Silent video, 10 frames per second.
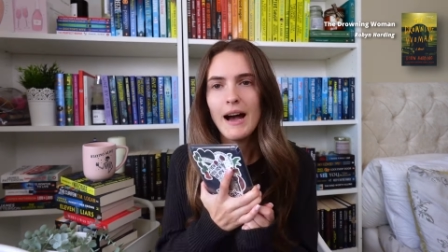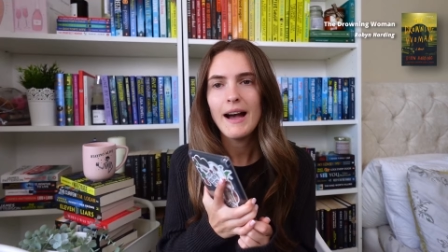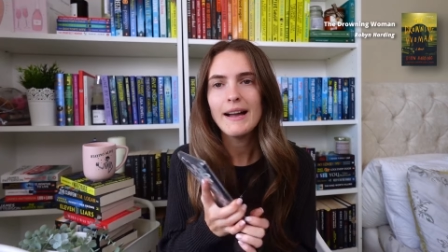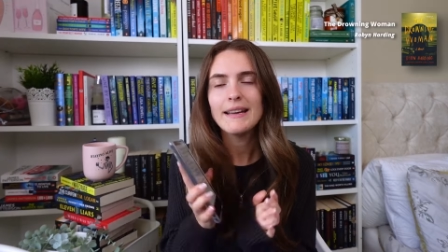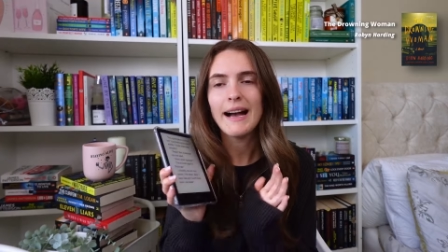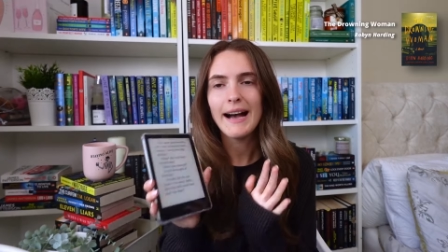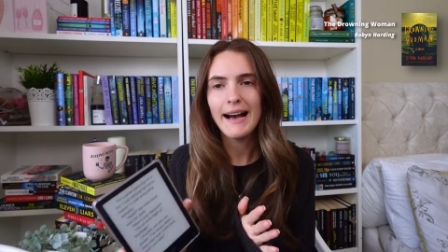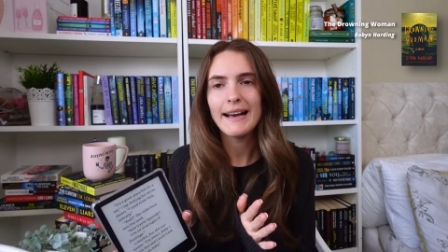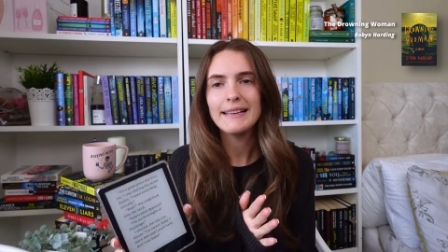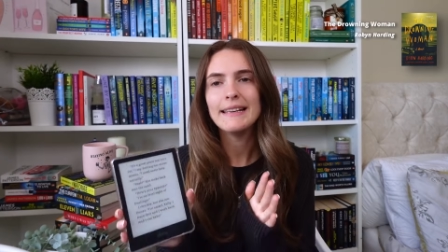I
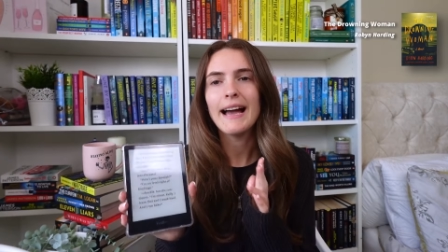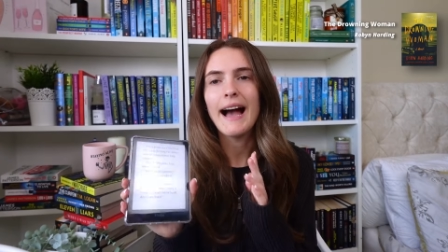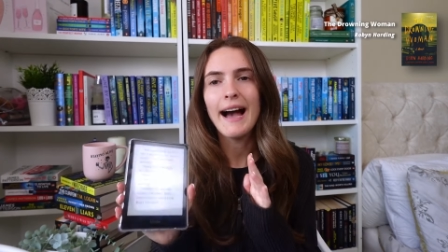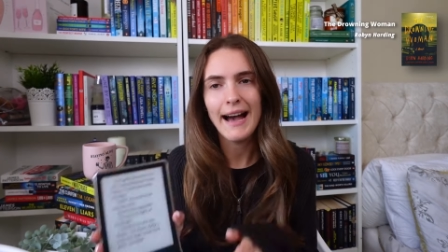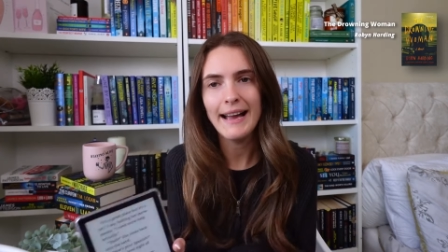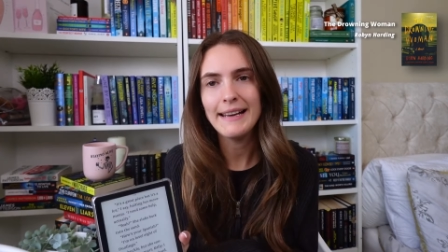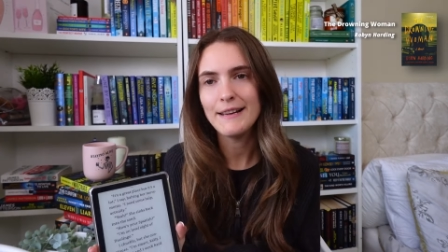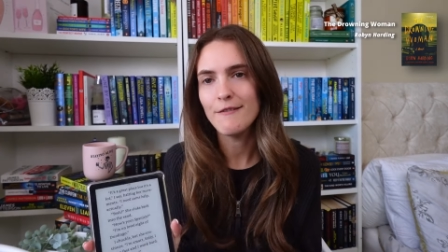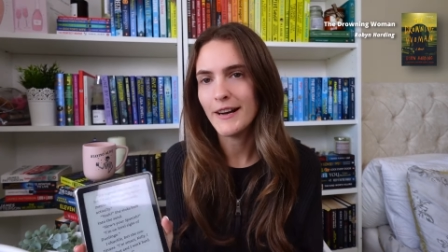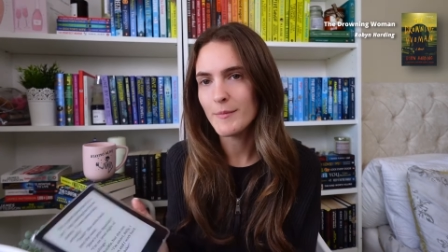highly,
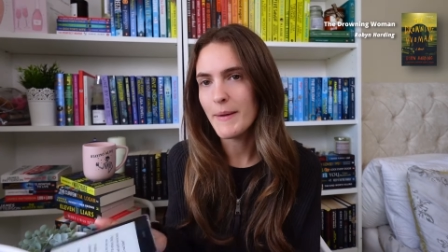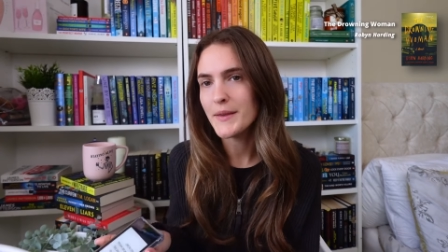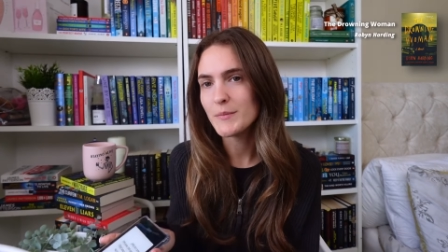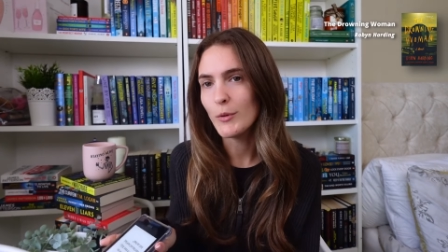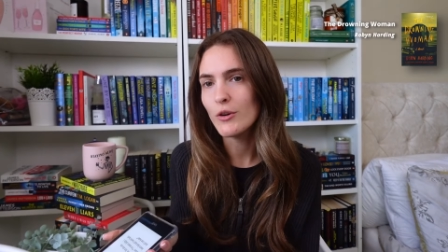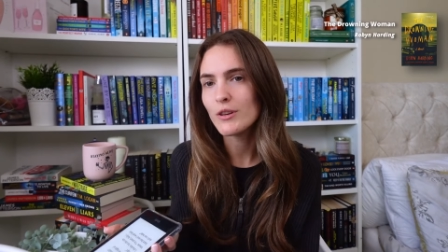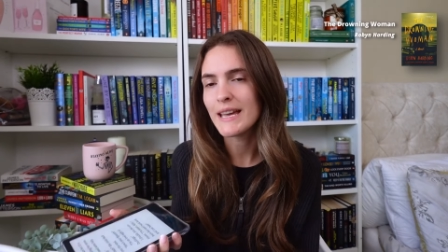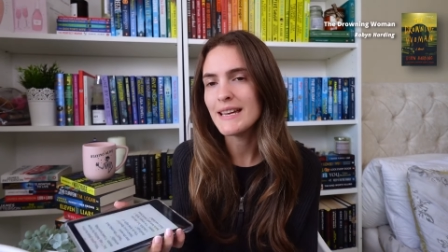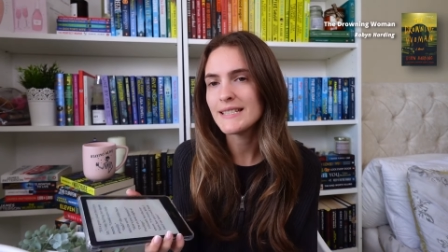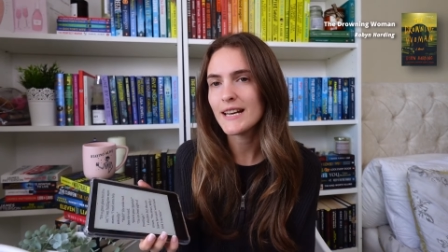highly recommend this book.
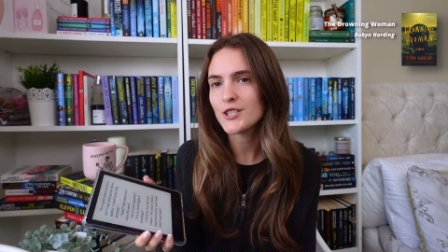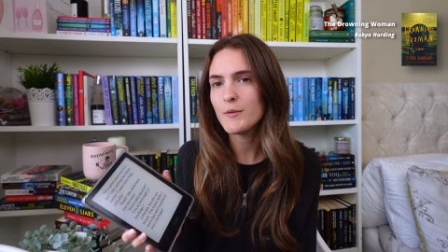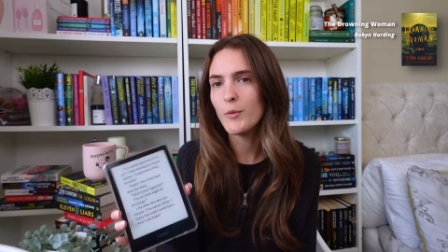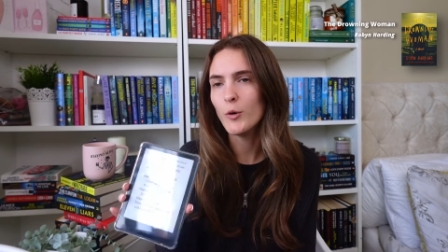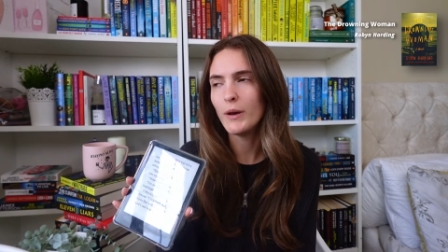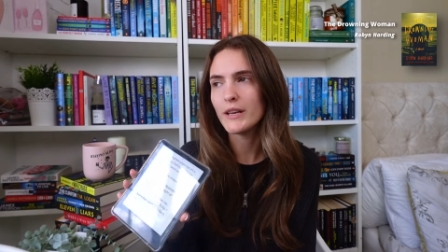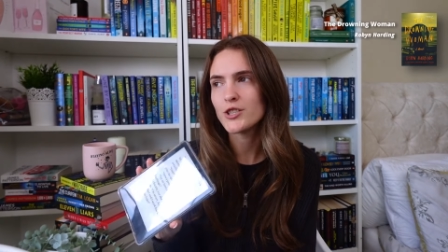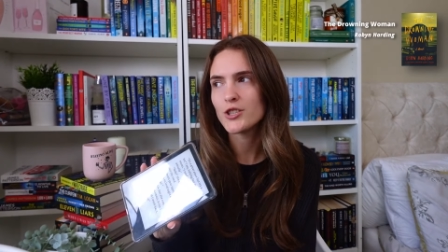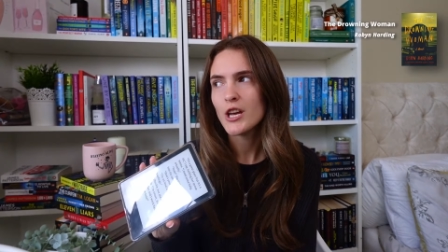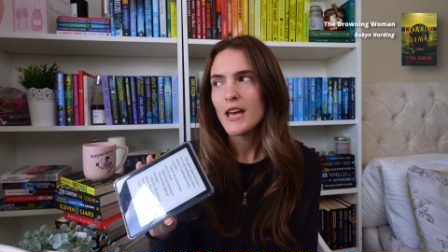It isn't actually
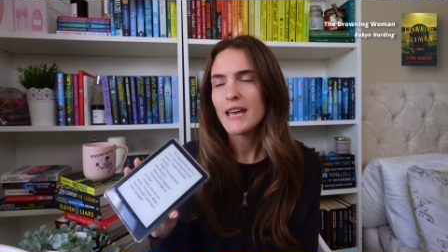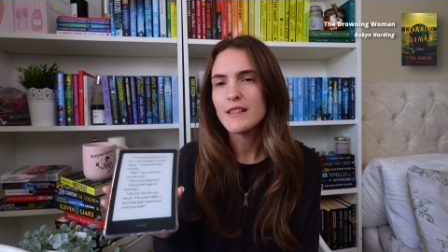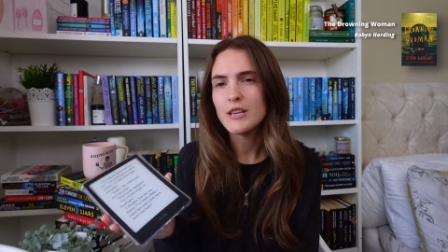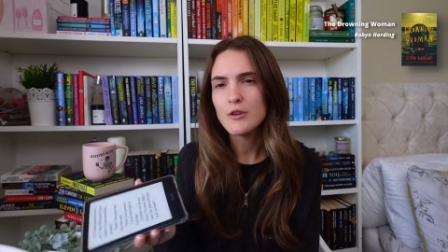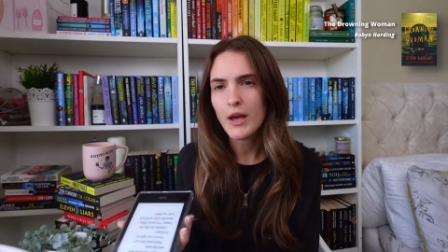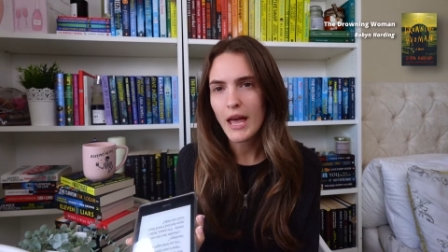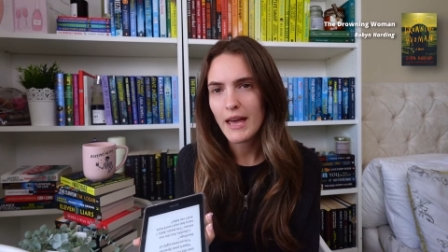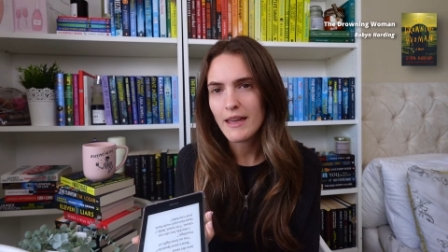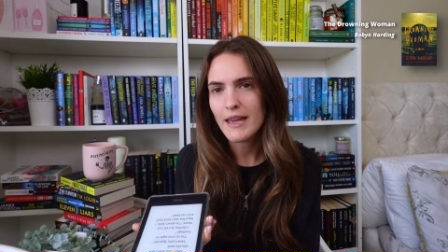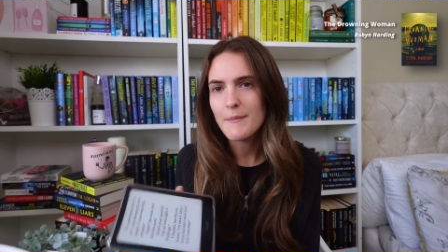published in the
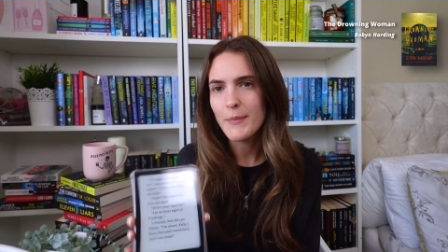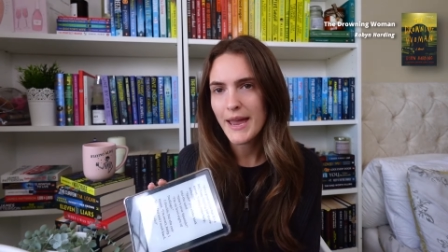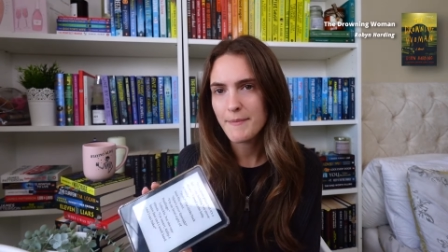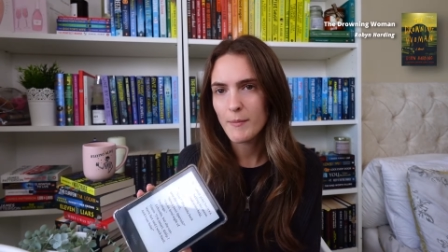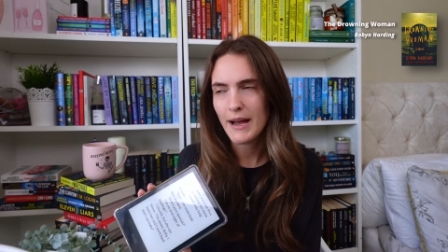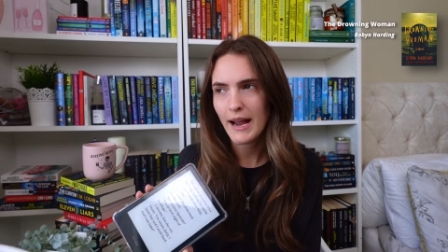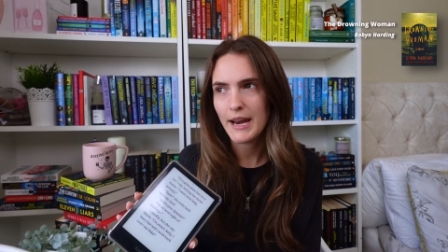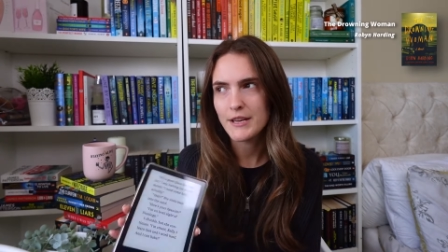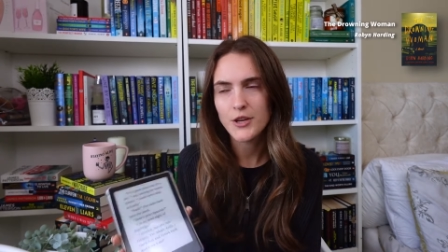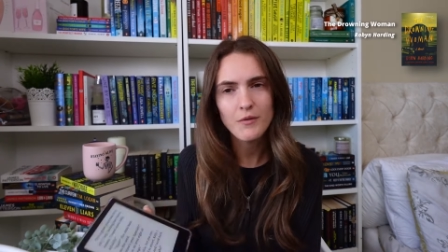UK in paperback,
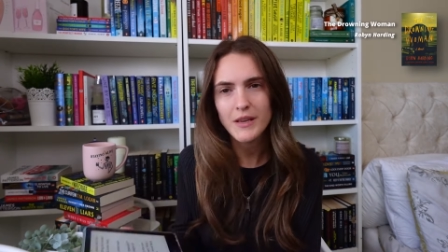and I don't